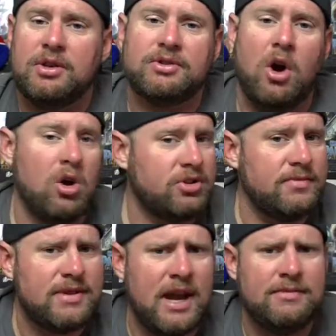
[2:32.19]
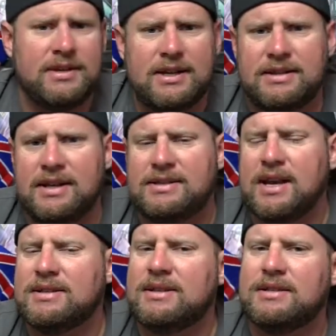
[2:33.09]
there are some times that it
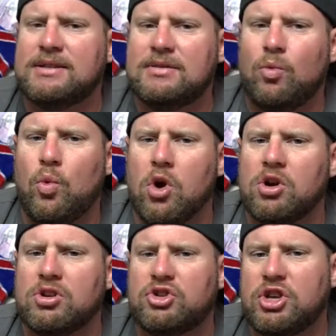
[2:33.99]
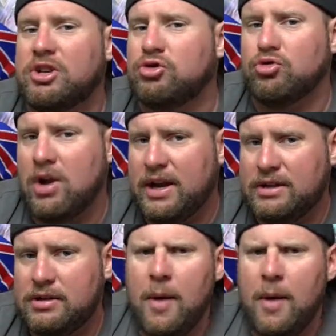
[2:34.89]
doesn't work just right.